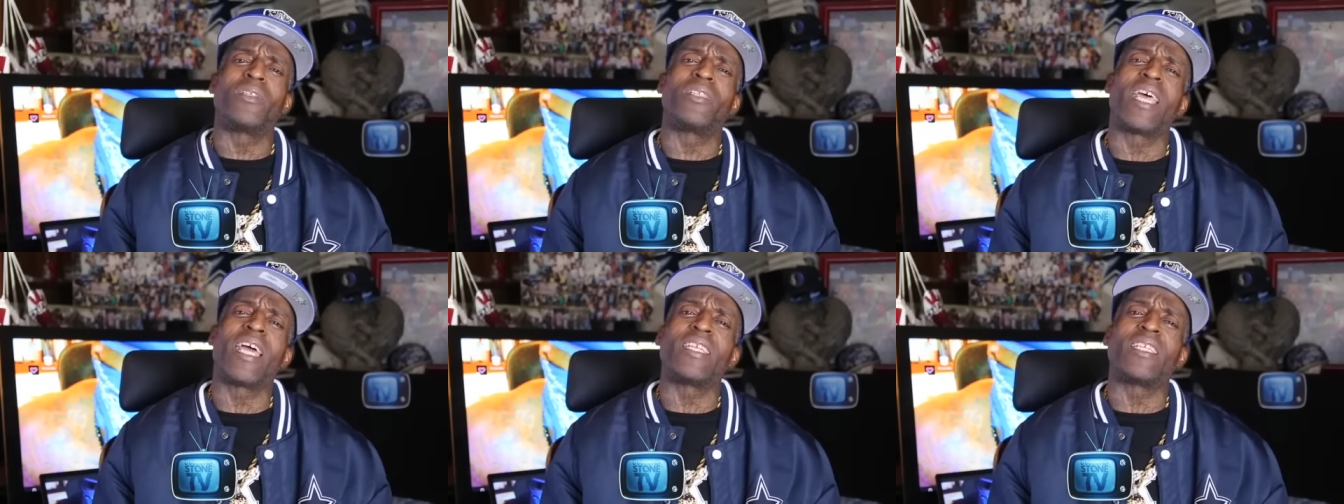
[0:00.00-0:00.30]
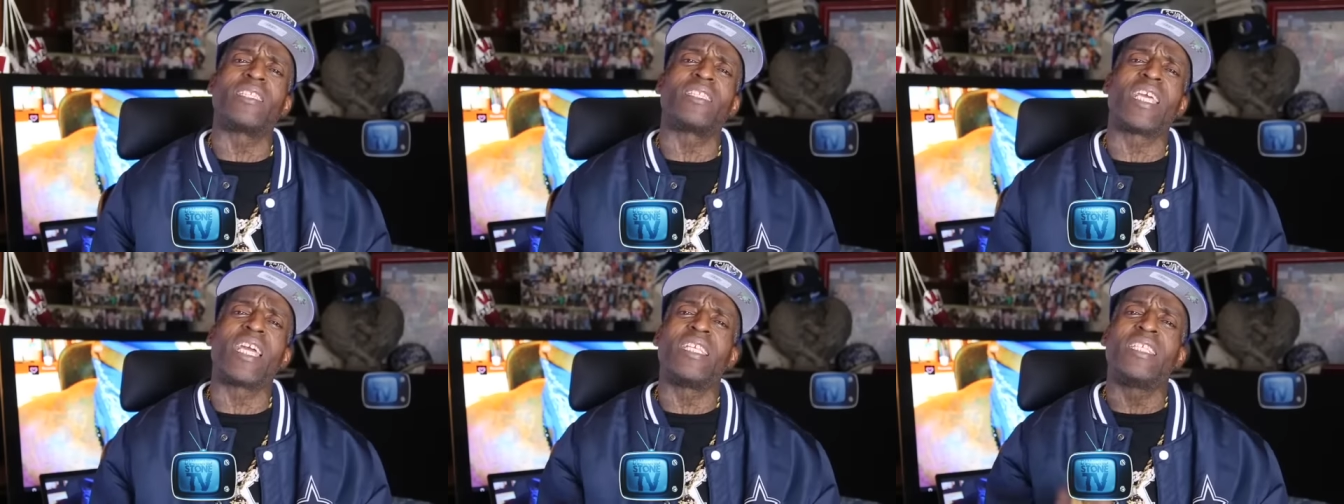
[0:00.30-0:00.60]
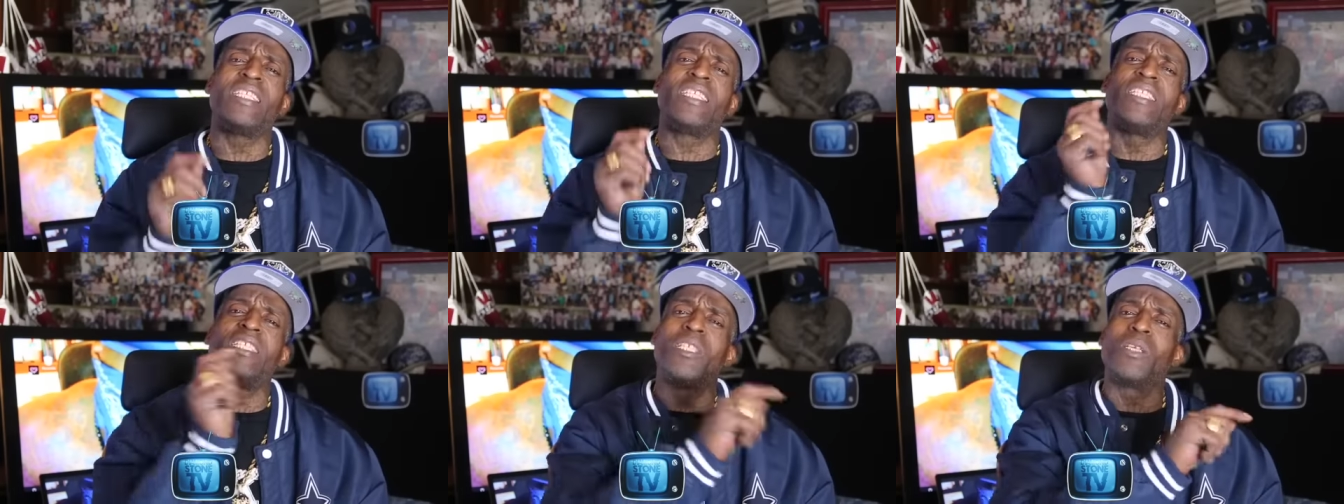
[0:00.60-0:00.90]
To think that they
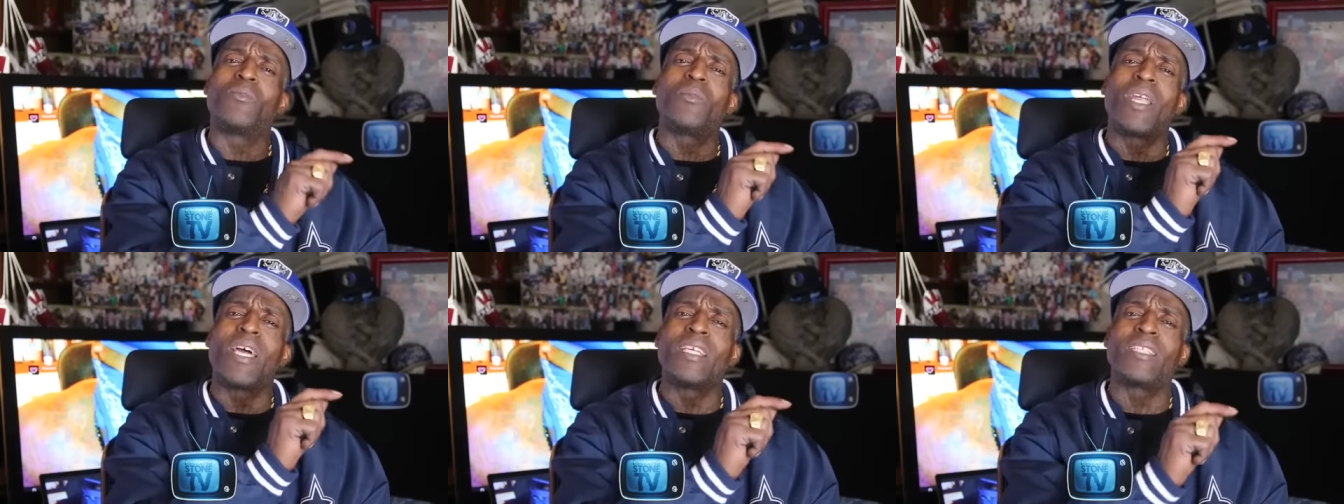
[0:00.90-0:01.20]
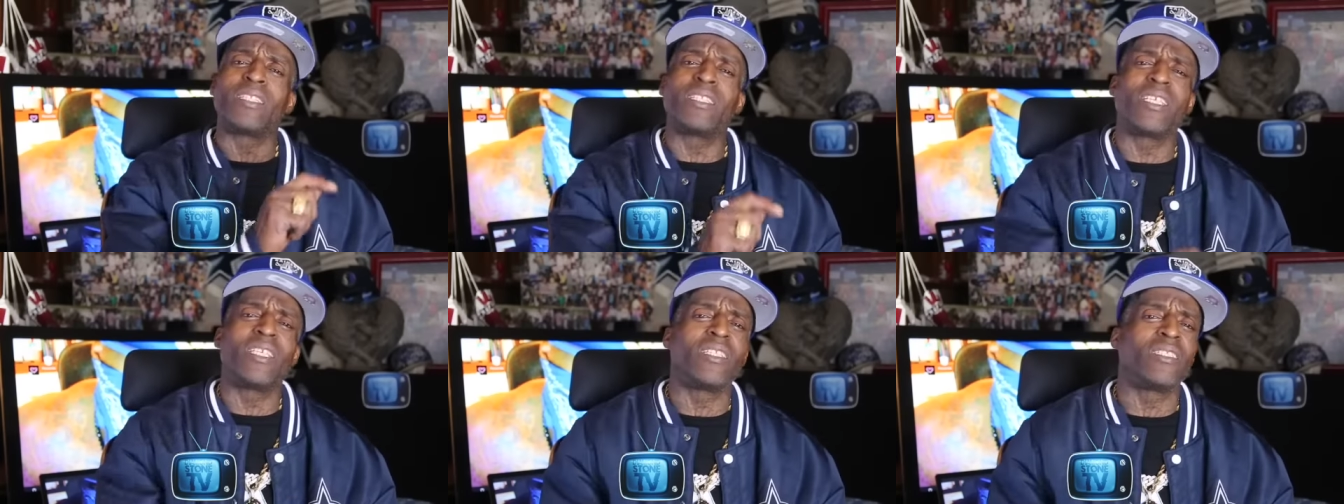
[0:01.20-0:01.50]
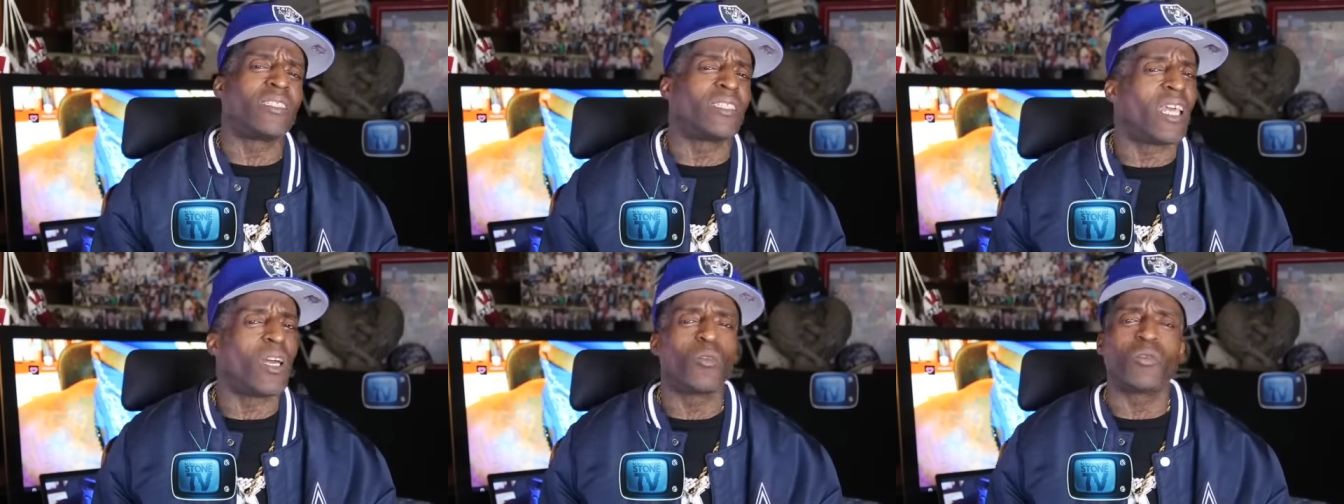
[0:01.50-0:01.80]
did him like
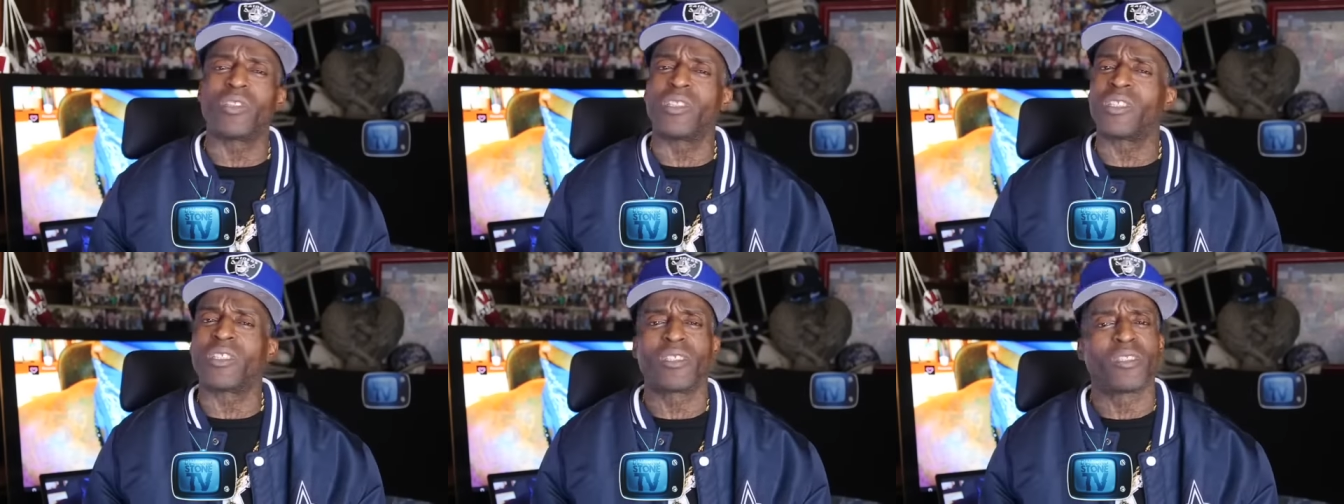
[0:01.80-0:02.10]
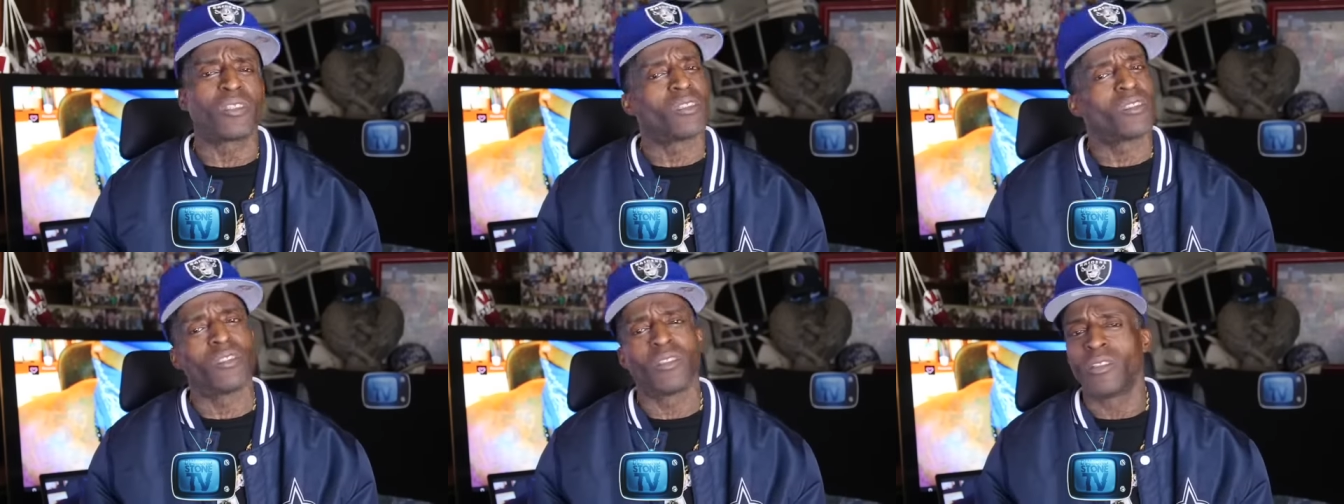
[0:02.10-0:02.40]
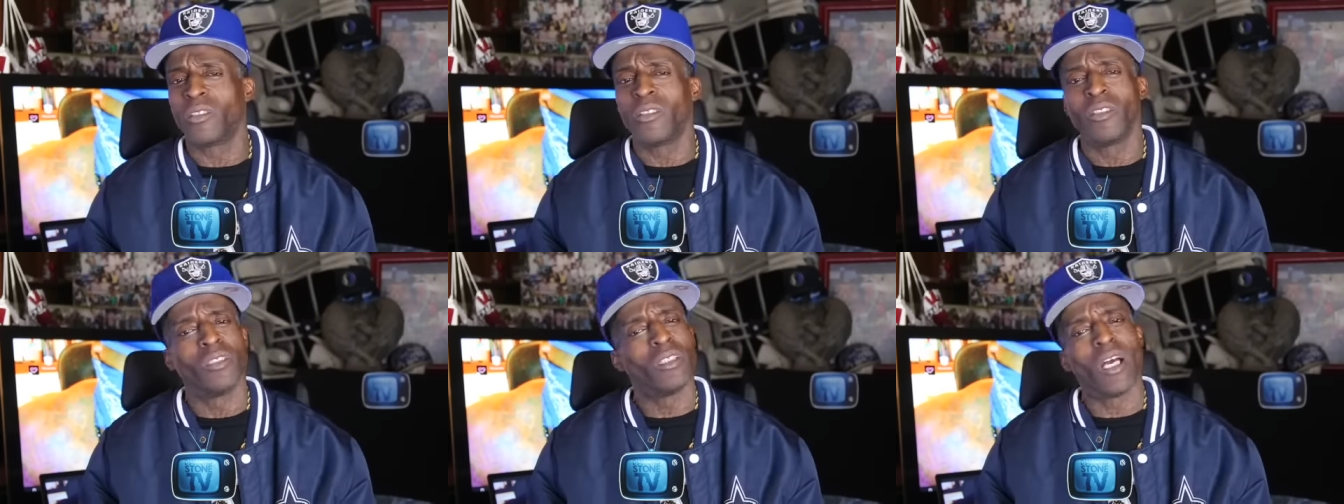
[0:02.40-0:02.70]
that, that was just,
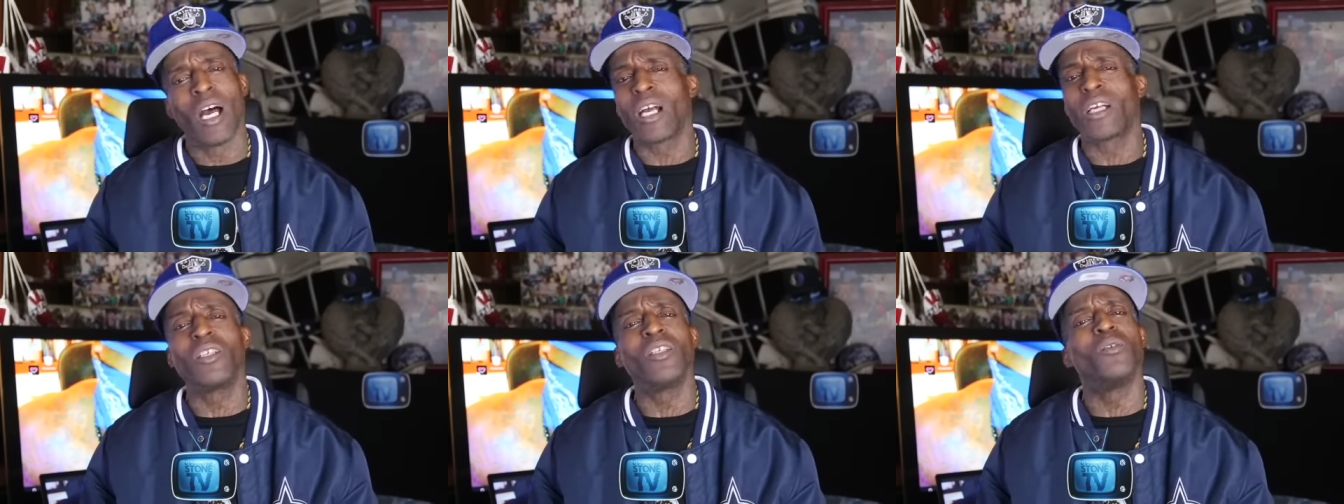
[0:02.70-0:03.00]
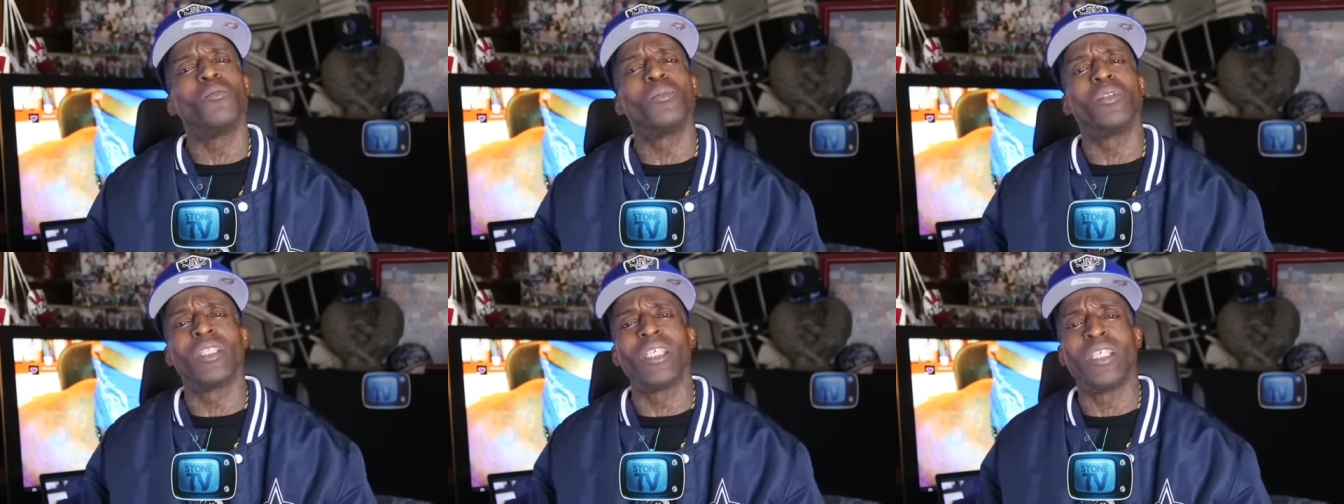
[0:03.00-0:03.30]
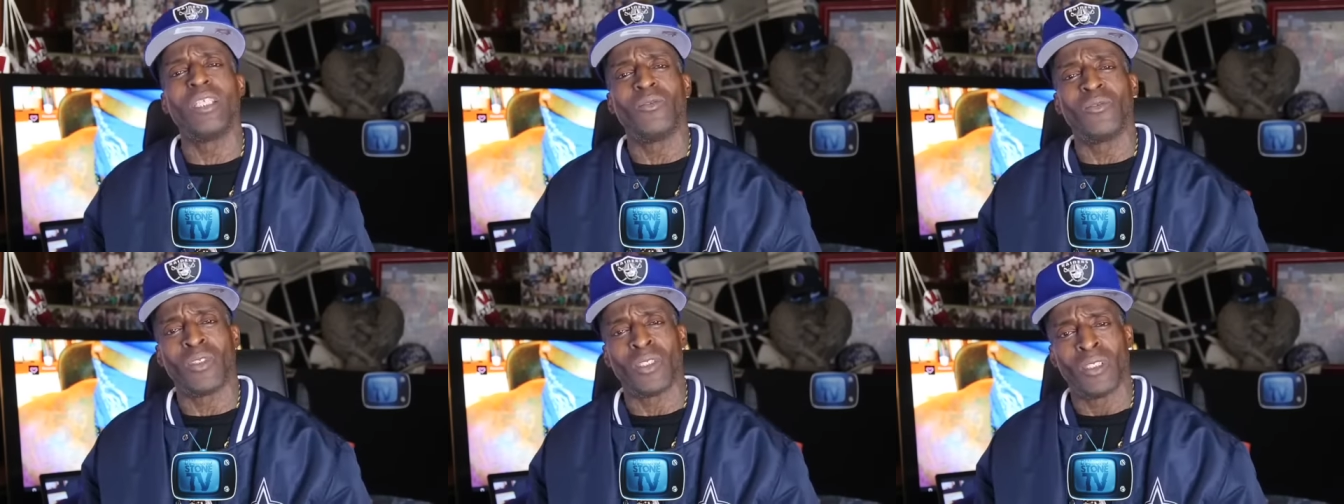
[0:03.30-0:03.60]
I couldn't
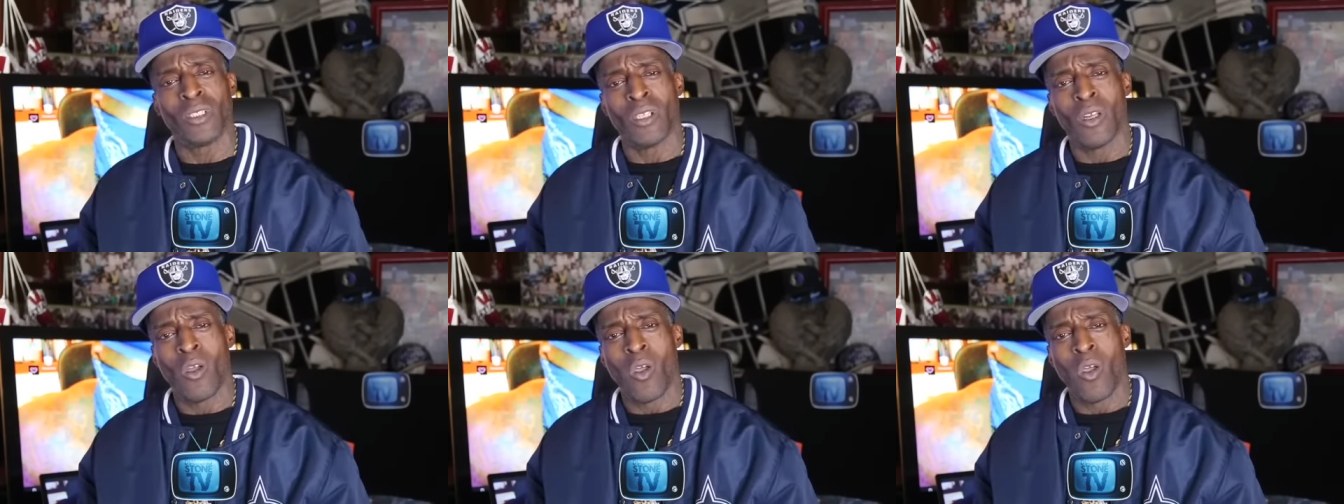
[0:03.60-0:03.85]
believe it.